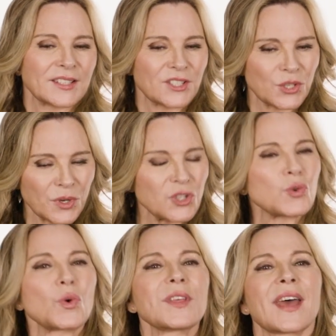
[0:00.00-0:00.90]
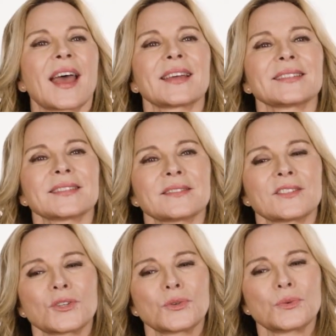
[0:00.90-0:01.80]
to enjoy that,
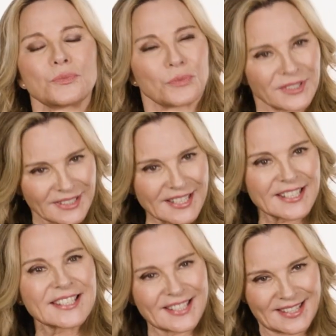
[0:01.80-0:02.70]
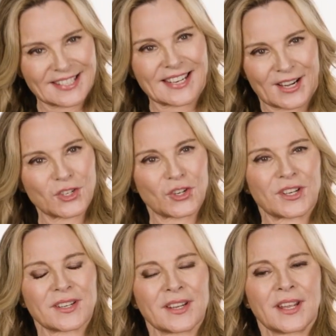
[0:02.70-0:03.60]
to release the
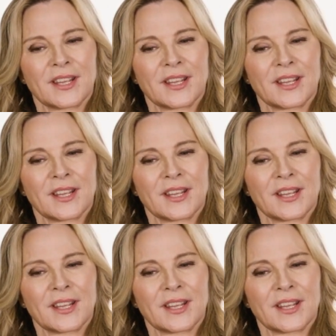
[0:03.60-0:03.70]
tension,